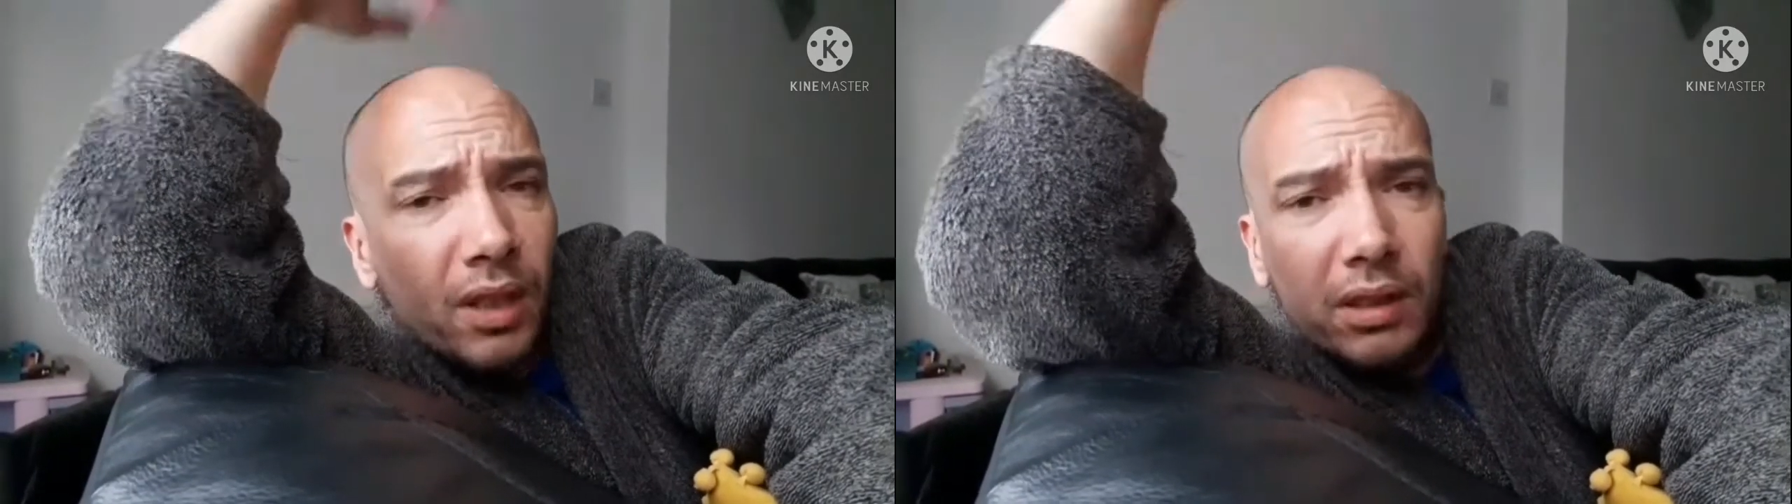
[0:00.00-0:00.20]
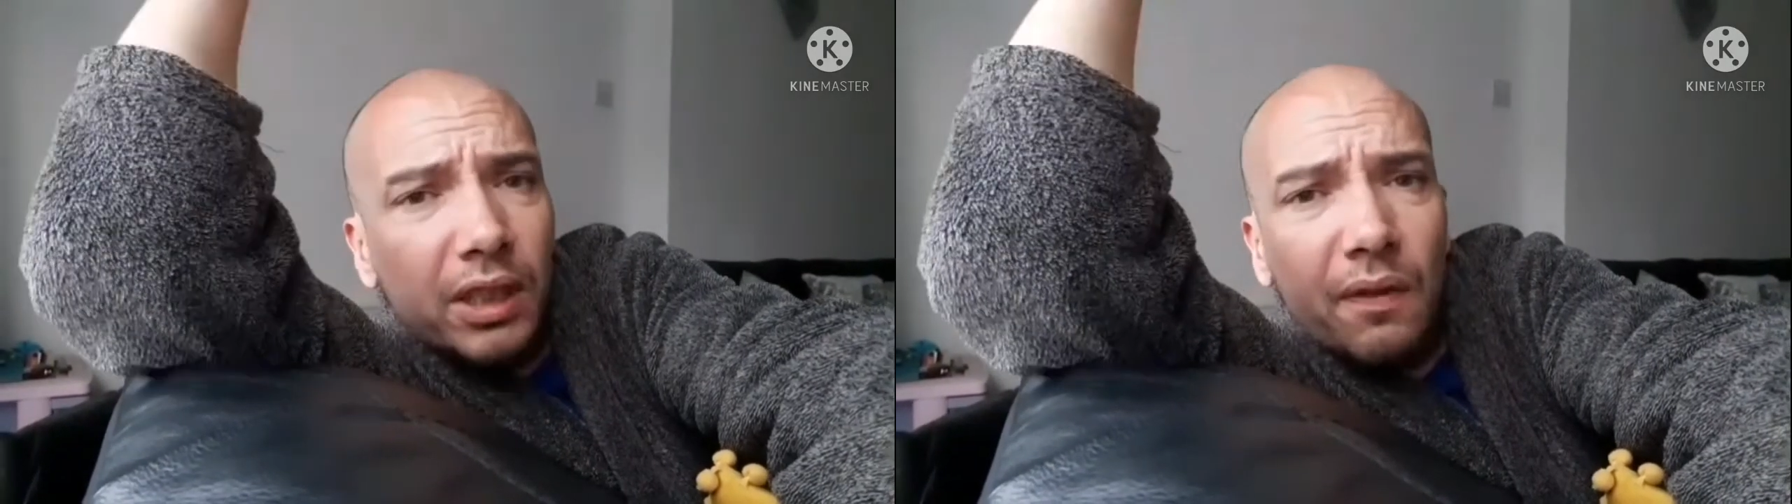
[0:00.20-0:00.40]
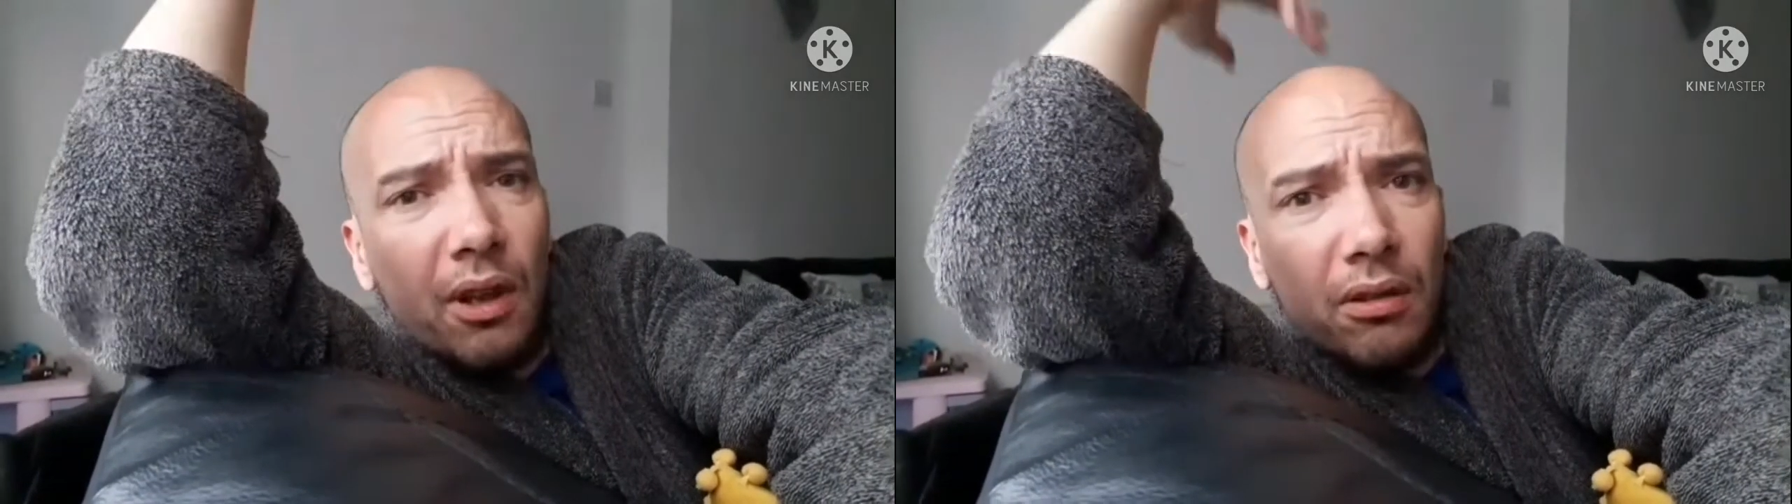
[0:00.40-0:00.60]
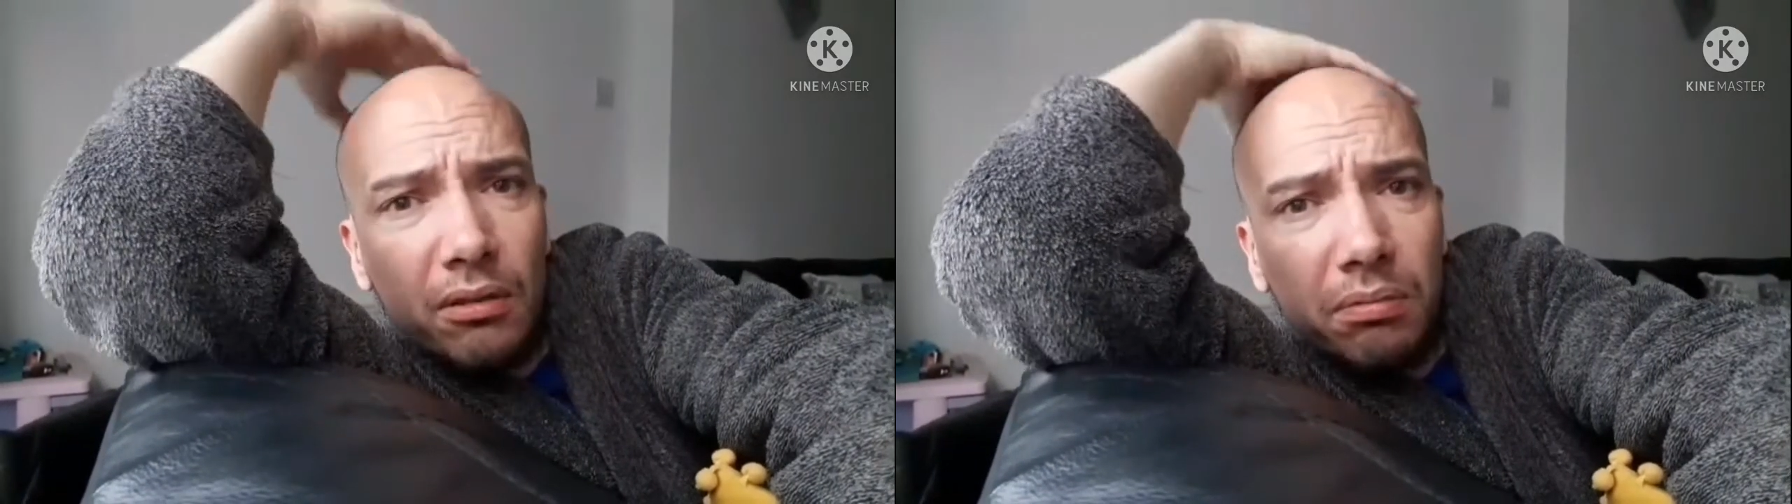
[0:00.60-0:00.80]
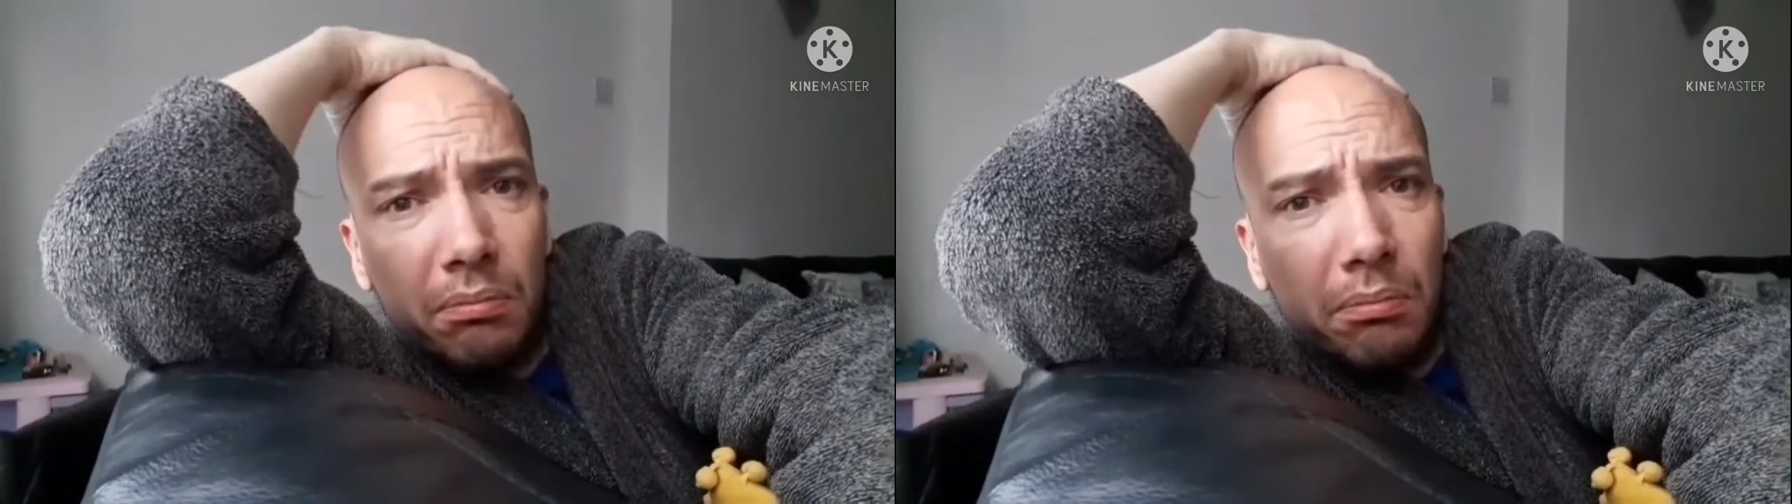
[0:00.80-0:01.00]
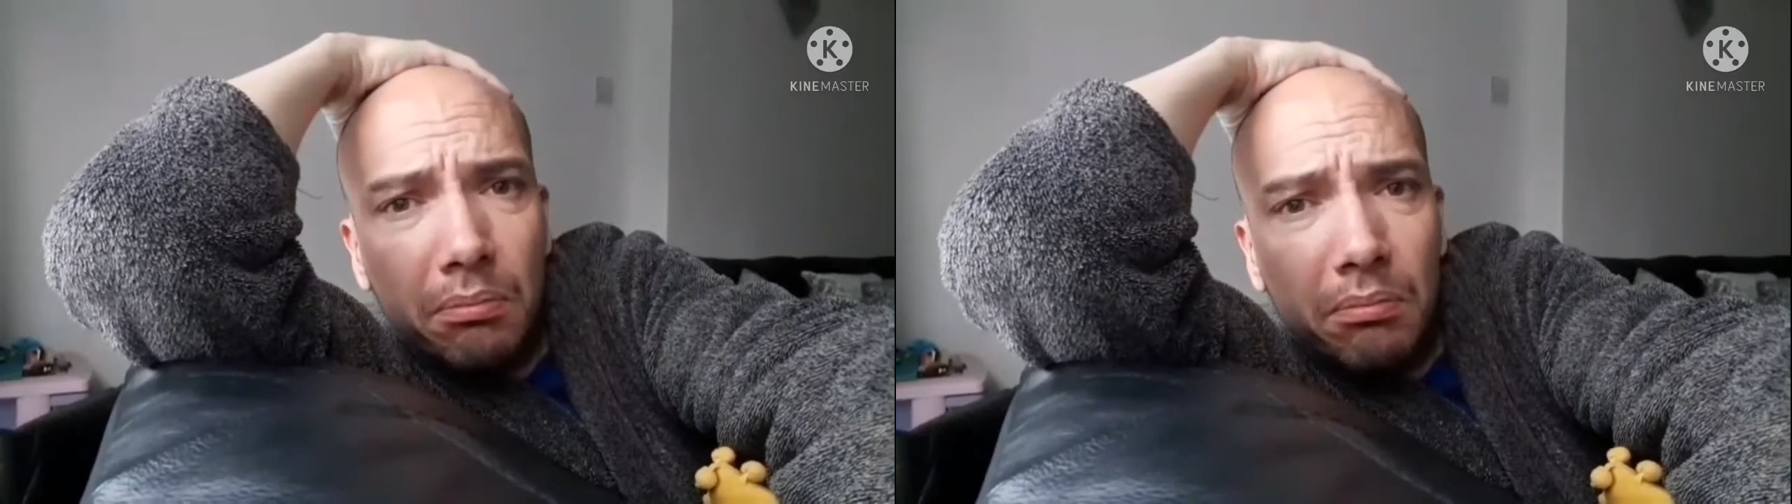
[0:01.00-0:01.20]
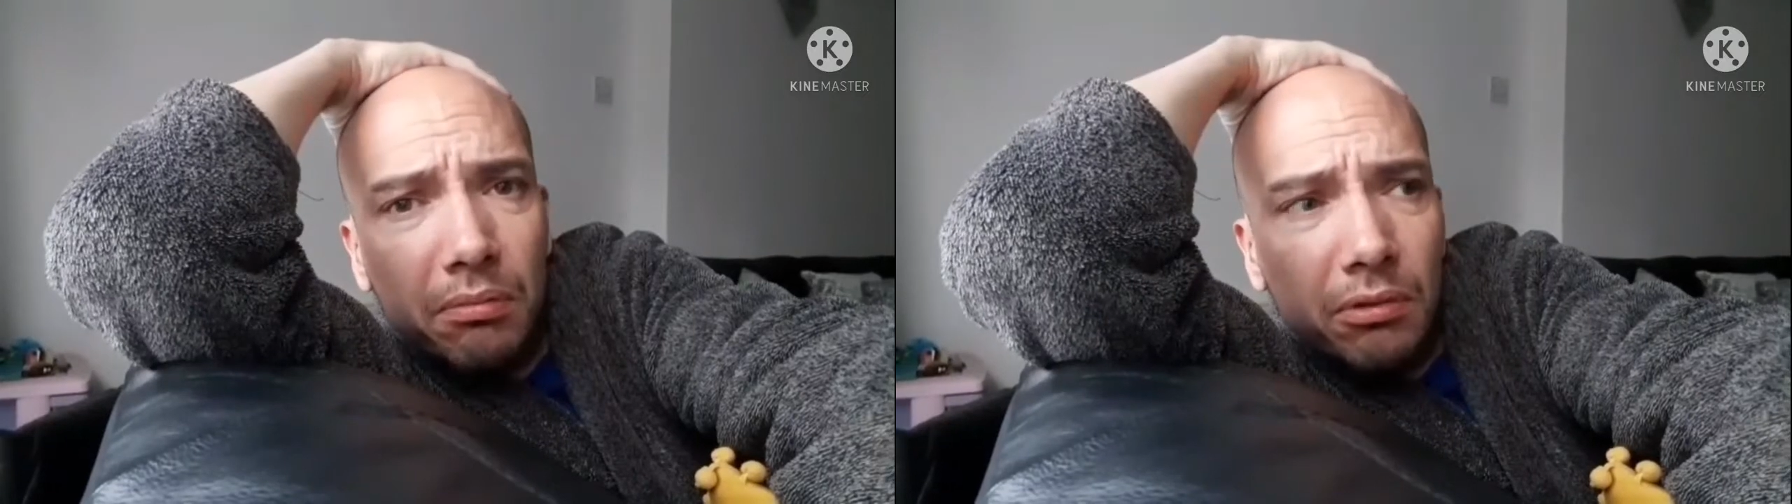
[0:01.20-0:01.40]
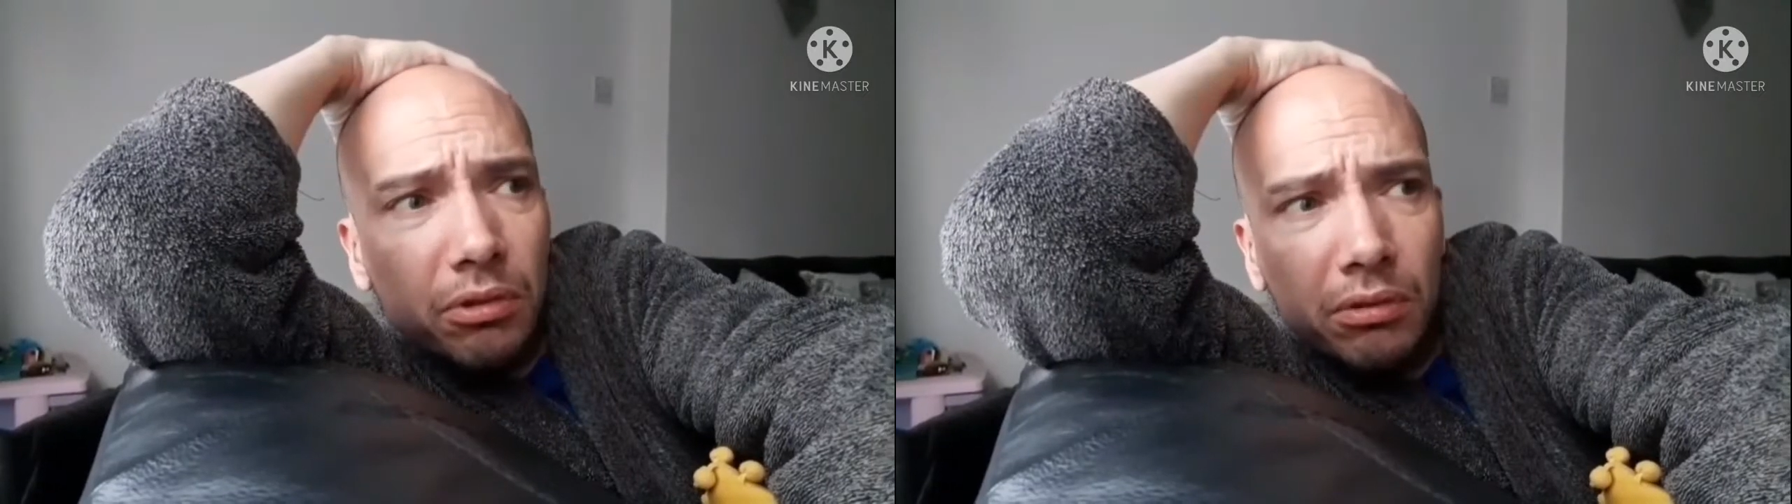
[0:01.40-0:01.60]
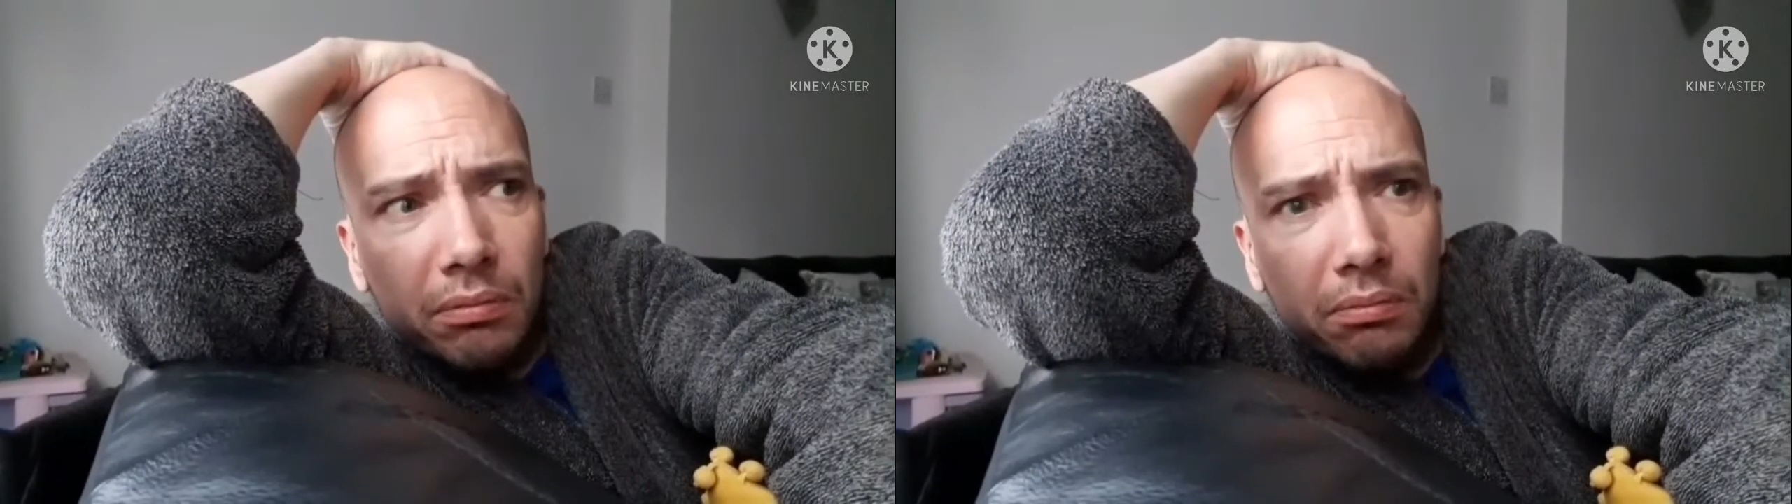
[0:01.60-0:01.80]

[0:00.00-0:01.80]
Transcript: This vlog could